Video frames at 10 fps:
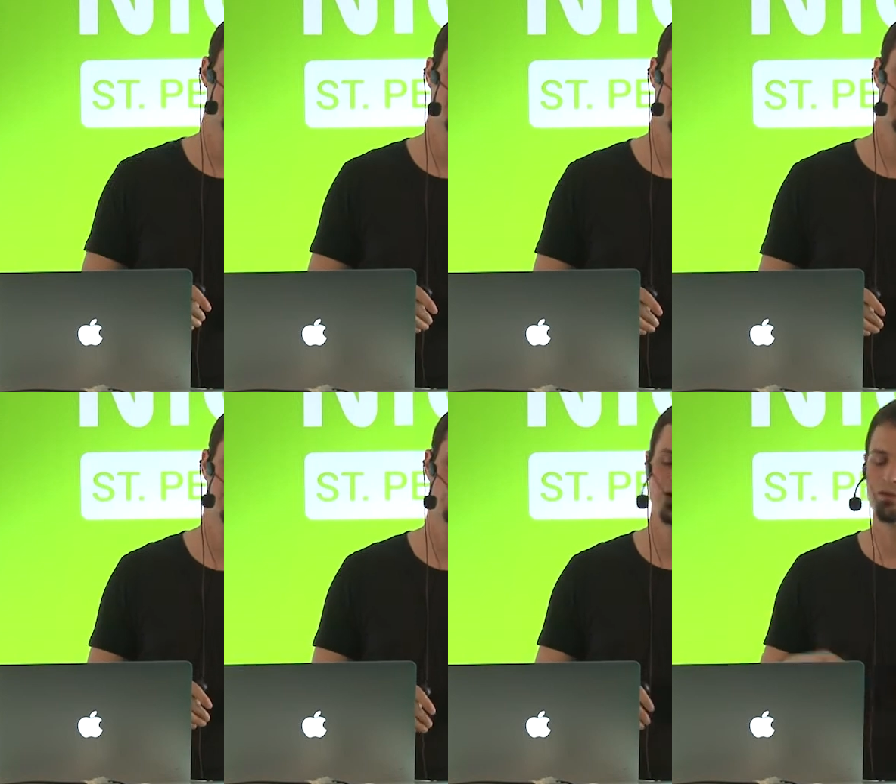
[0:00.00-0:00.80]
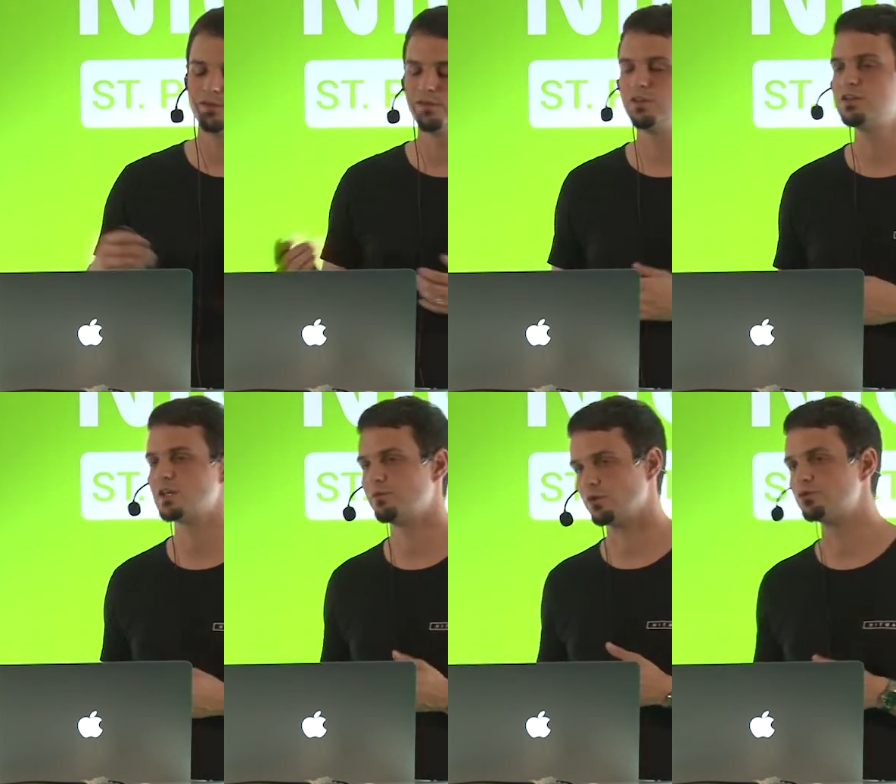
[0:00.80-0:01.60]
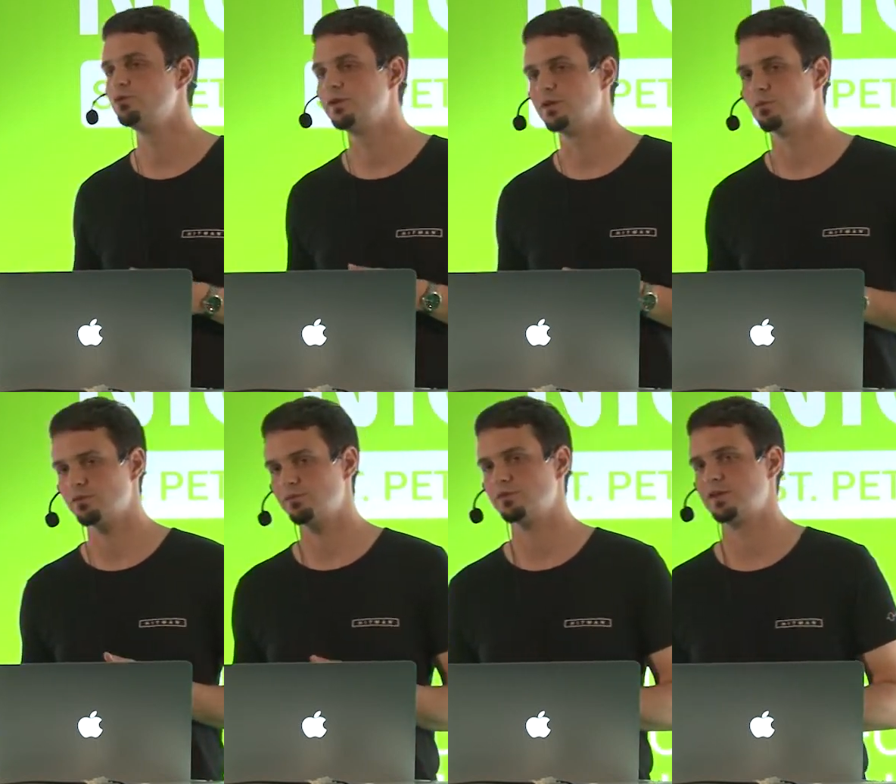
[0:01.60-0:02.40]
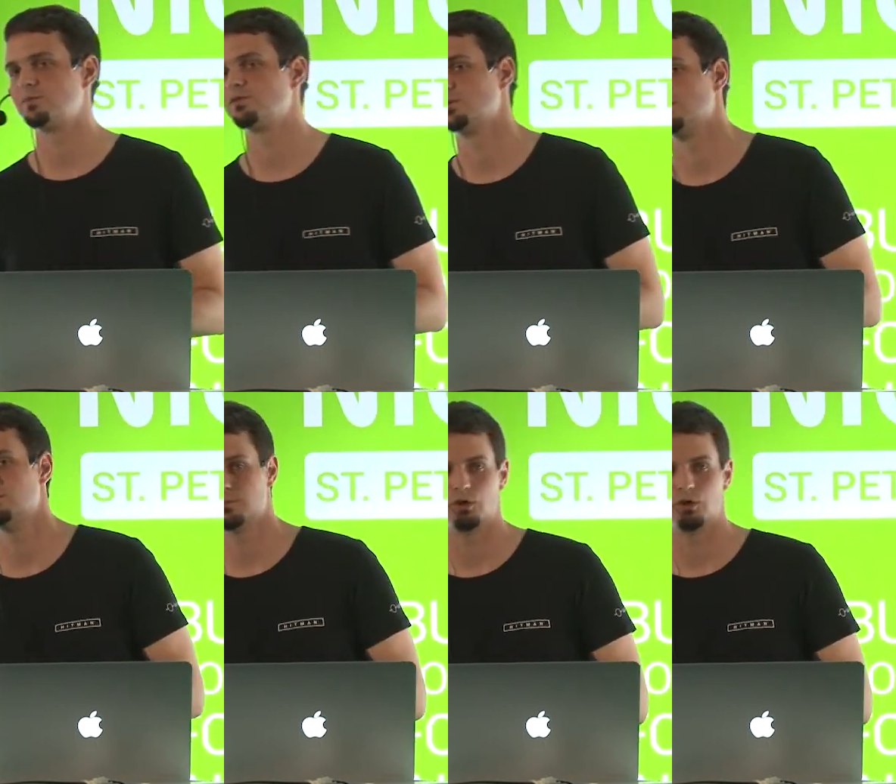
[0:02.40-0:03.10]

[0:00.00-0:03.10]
and we are using C# for tooling most of the time as well.